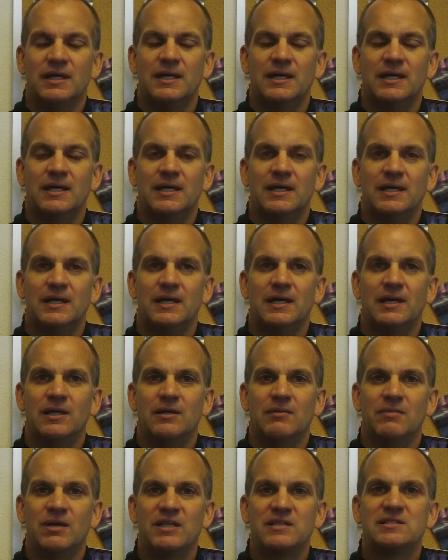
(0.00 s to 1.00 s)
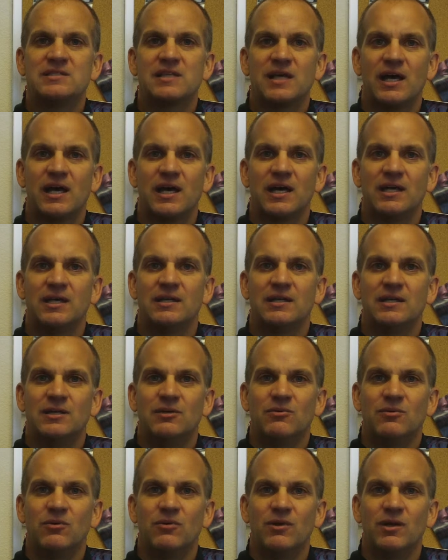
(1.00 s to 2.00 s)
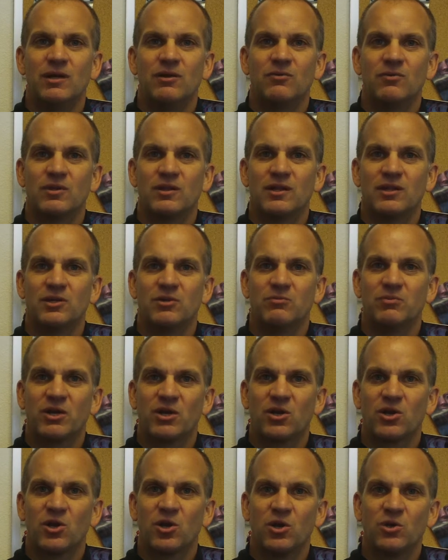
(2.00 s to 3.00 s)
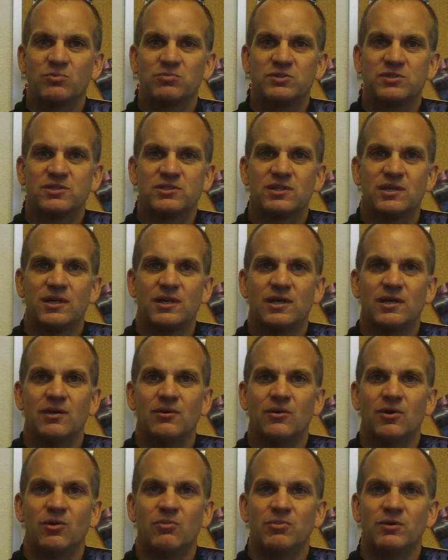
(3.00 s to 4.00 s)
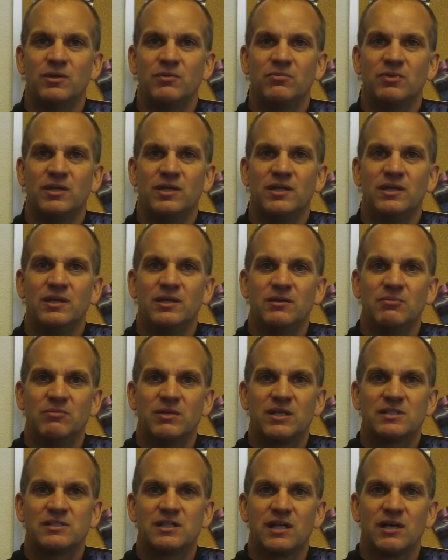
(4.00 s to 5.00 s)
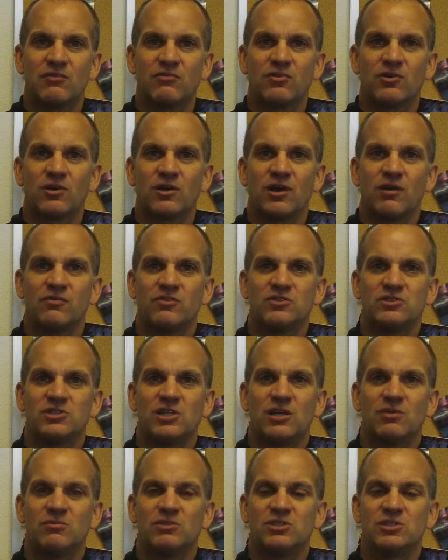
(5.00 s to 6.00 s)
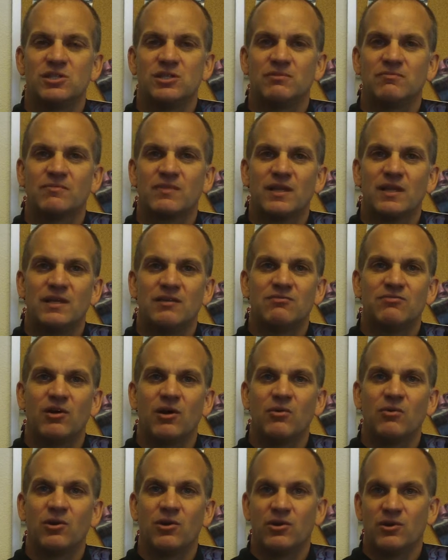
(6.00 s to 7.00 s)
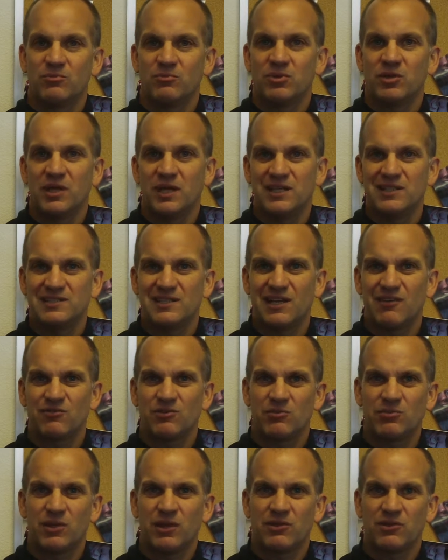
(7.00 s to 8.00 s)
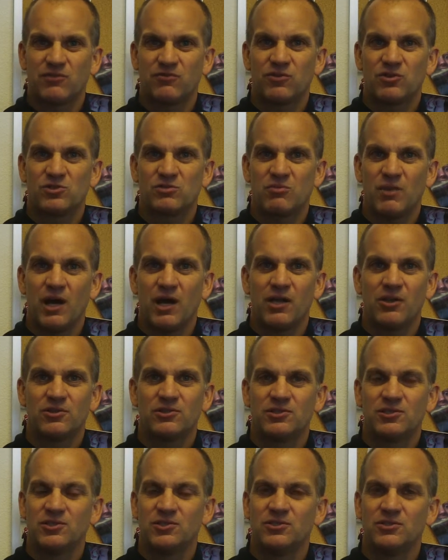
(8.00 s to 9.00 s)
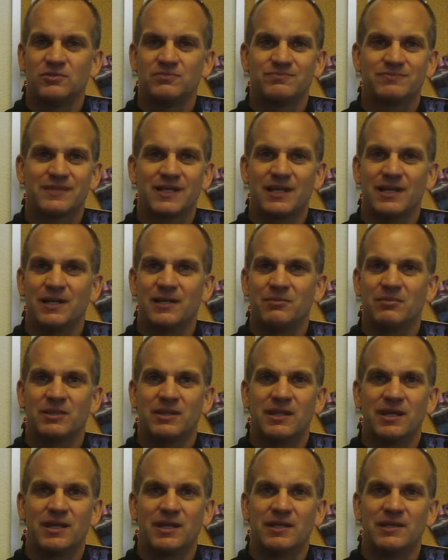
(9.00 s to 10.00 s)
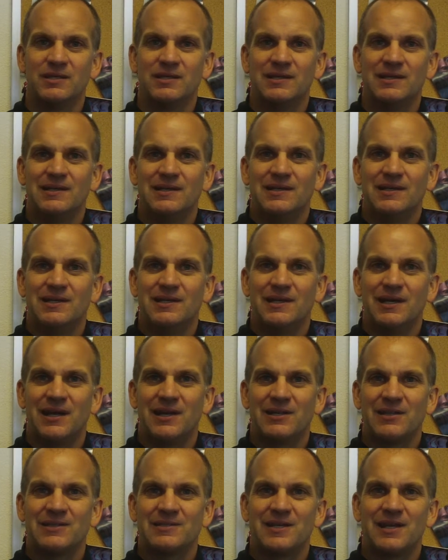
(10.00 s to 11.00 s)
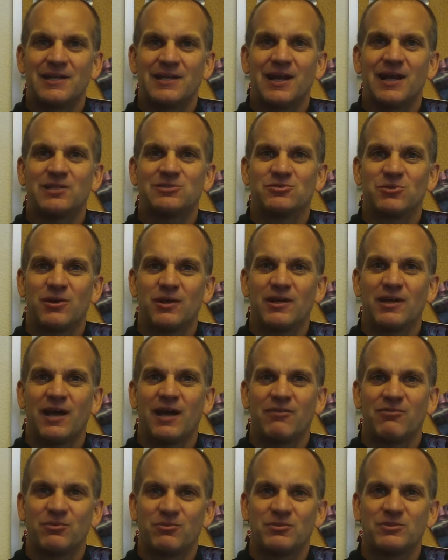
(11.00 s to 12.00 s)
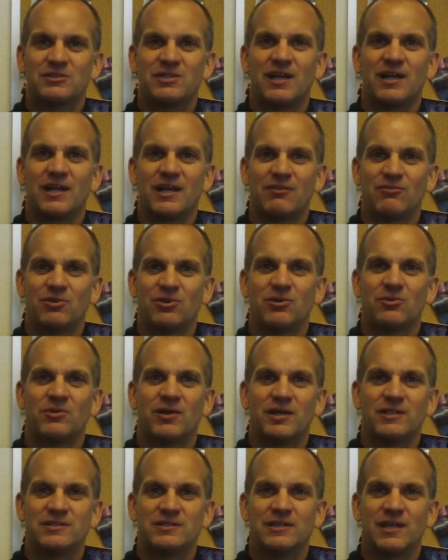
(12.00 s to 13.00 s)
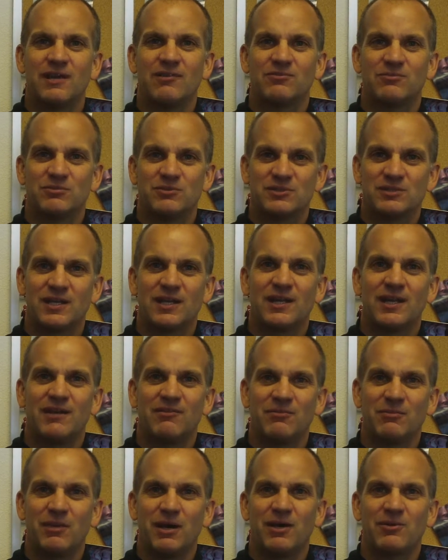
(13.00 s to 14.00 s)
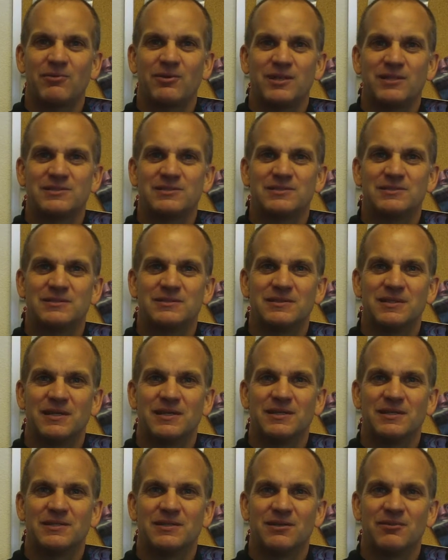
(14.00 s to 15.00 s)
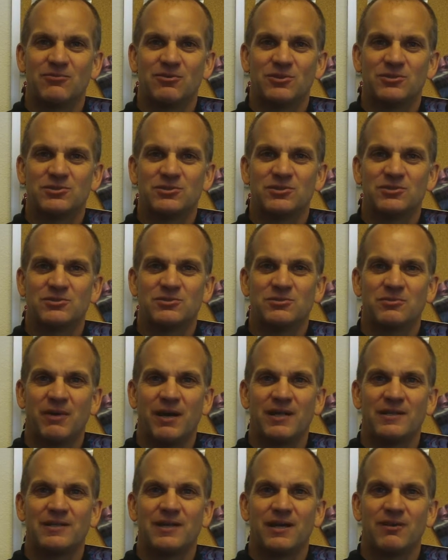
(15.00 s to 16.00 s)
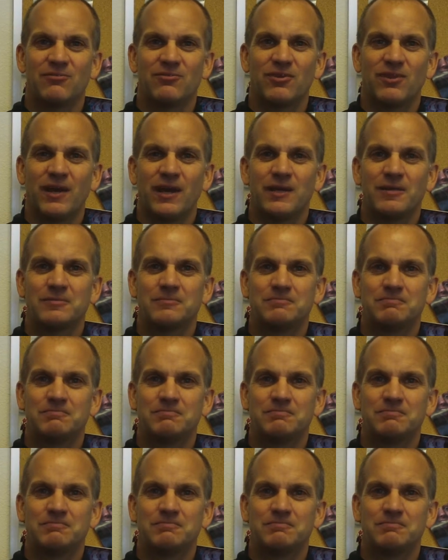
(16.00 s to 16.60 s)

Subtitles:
On the men's side, we went in with a little bigger hopes, hoping to be mixing up for a conference championship. Felt we were in place after about the first mile or two, but then out of the 10 guys running, half of them decided to have a good race and half of them decided to have a bad race. And, unfortunately, it was a bad time for that.